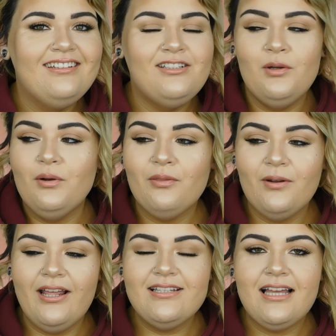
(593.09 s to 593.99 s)
two to
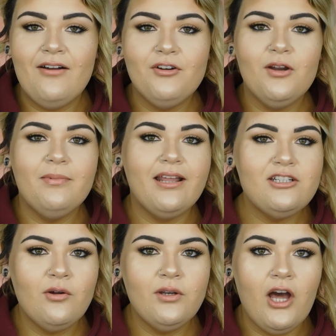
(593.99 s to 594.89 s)
three days after, but I
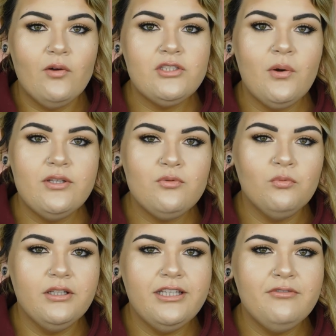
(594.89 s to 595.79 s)
don't know. So it's
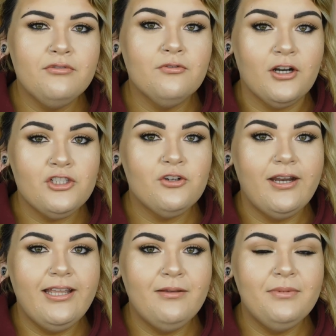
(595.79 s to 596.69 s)
really
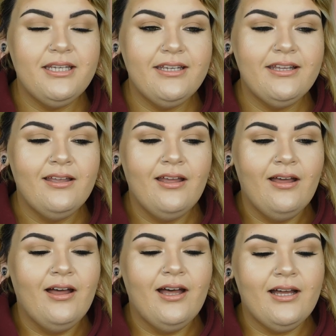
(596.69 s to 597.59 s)
frustrating me.
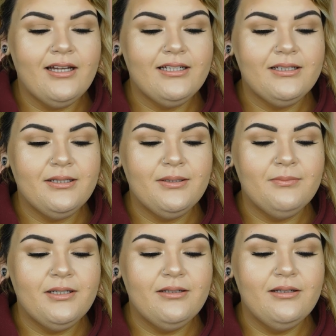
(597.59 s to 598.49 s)

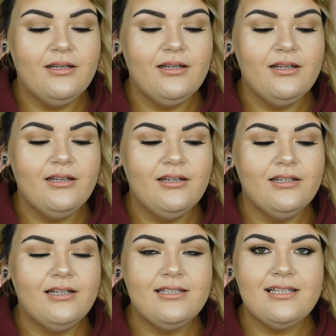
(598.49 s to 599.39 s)
Um...
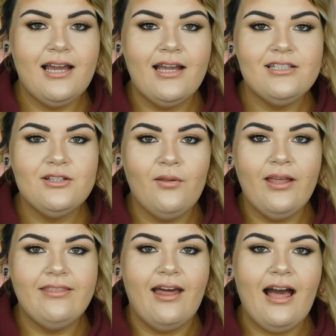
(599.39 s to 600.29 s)
Because I, I just don't
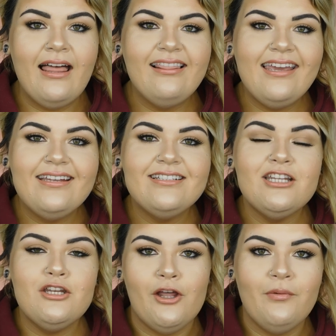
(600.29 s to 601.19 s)
like that. I like to
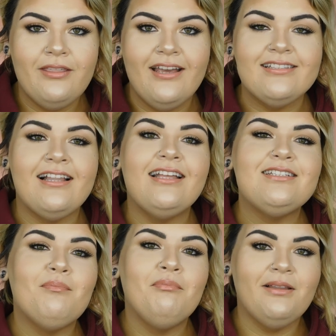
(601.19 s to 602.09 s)
know things. I like
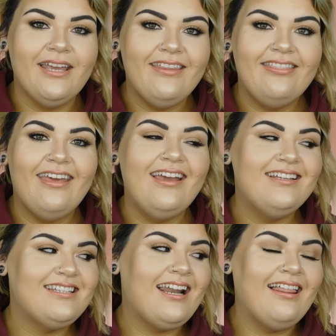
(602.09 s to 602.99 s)
to plan
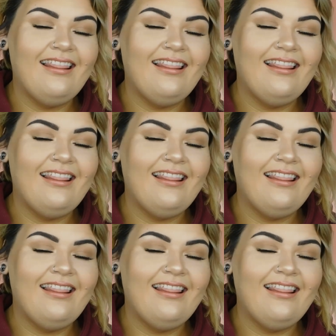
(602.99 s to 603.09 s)
things, and I